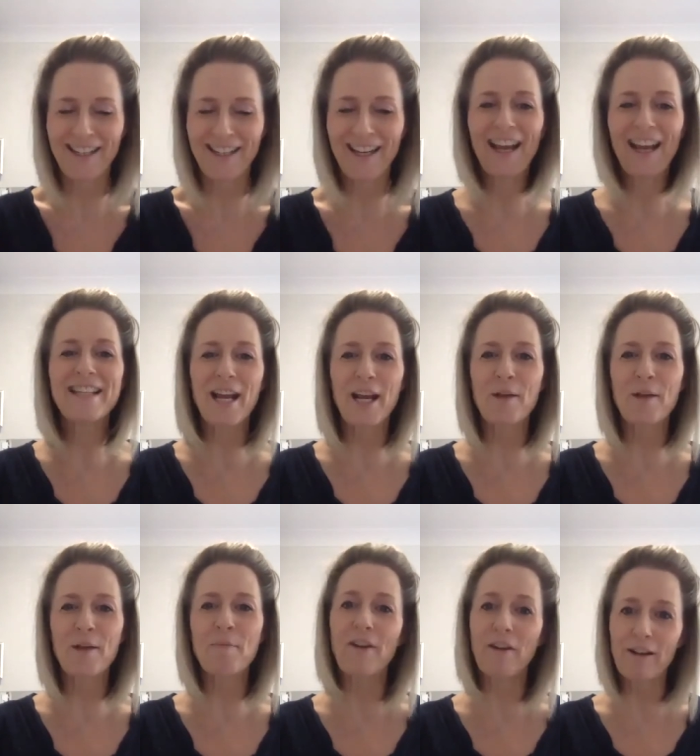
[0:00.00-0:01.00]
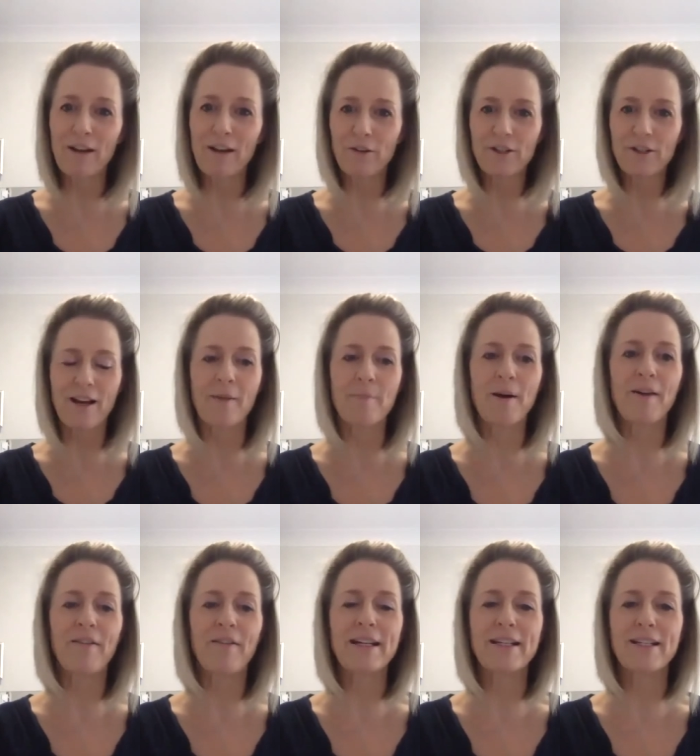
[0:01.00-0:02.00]
It's taken me a very long time. I've
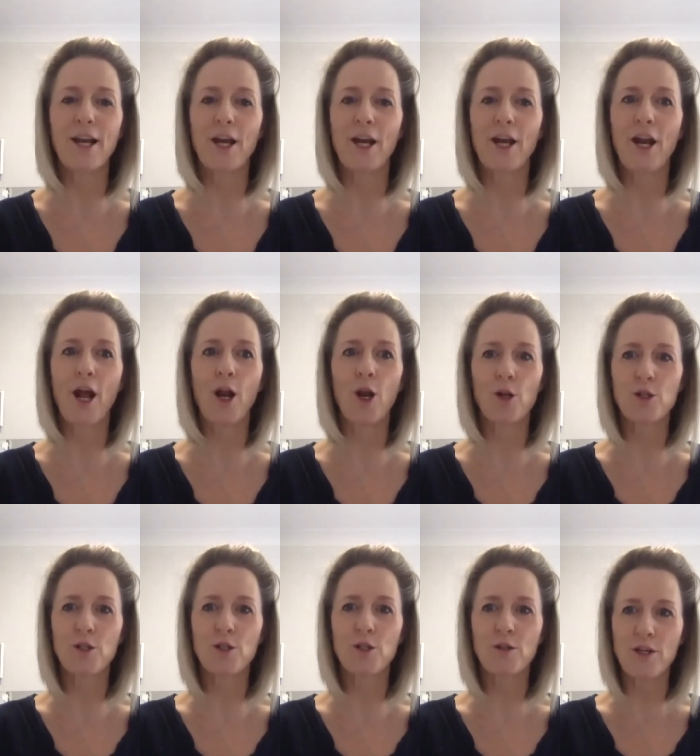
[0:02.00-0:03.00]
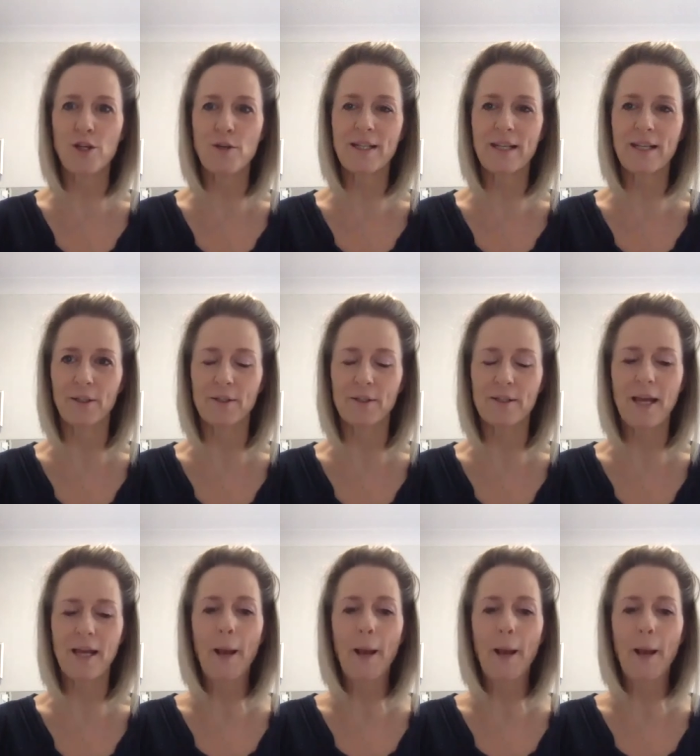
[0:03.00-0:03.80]
had to learn a lot of new skills,